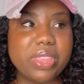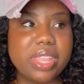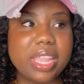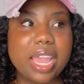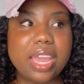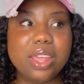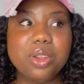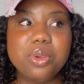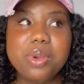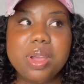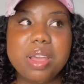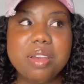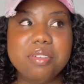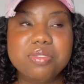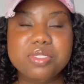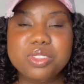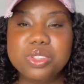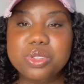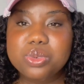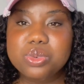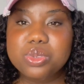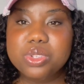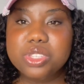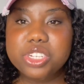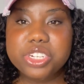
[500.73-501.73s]
I don't have
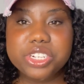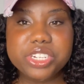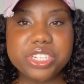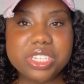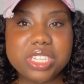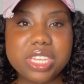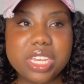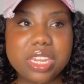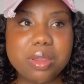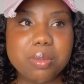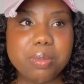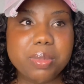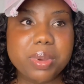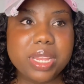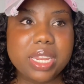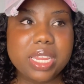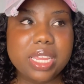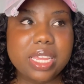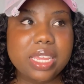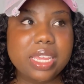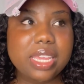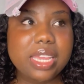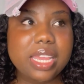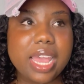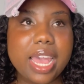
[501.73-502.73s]
to turn to
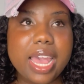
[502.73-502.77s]
anybody.